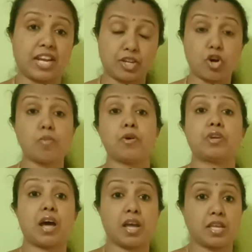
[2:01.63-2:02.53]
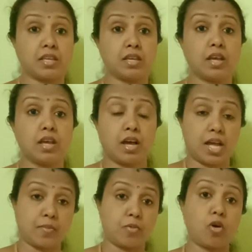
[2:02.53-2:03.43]
talk about I
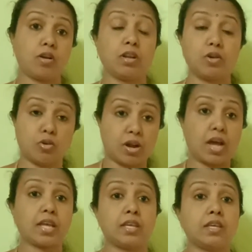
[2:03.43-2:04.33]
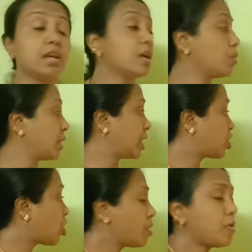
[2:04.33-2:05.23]
am all alone. When I talk
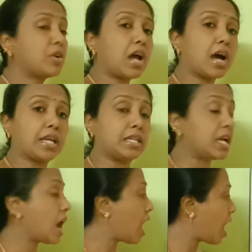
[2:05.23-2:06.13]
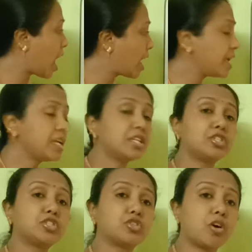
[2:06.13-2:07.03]
about I
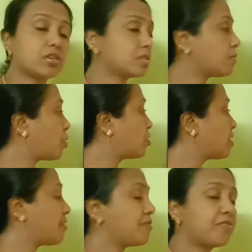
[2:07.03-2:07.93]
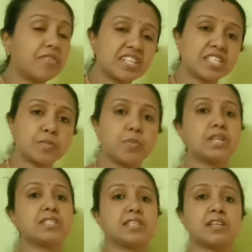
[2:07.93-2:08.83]
talks about first
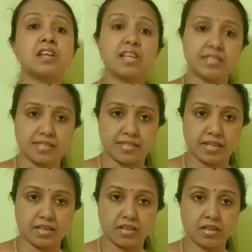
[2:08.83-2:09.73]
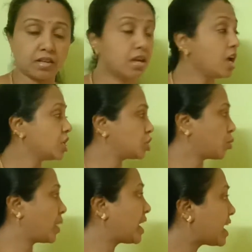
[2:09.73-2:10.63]
person singular. So
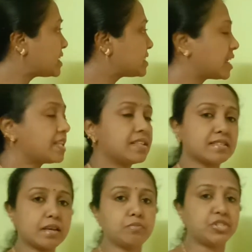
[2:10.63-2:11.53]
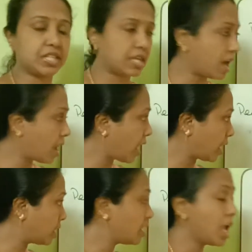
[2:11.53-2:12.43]
when I say the subject
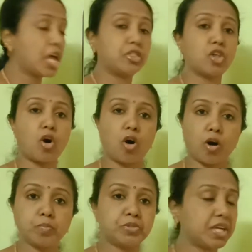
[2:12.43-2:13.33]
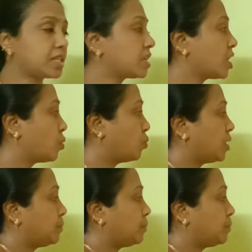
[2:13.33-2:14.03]
I, the object will